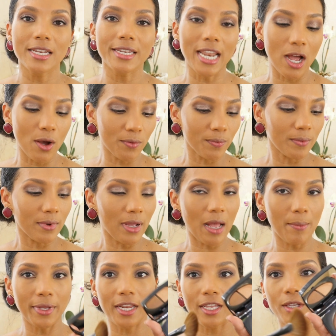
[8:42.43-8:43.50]
now
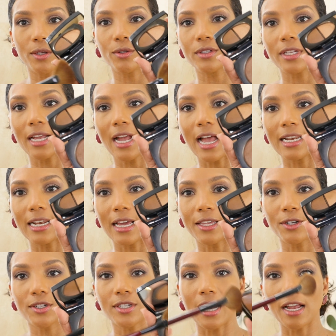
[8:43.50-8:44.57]
I'm gonna use the
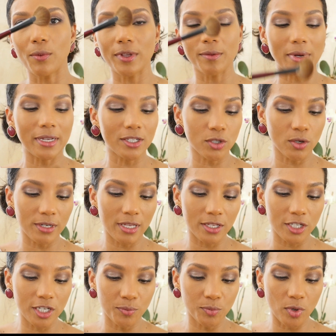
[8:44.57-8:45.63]
highlighter side with my
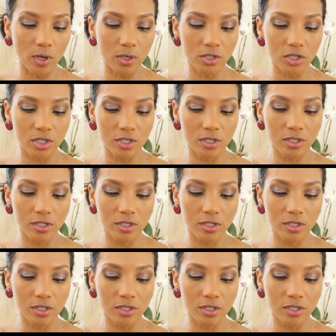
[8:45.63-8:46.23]
Sonia G brush.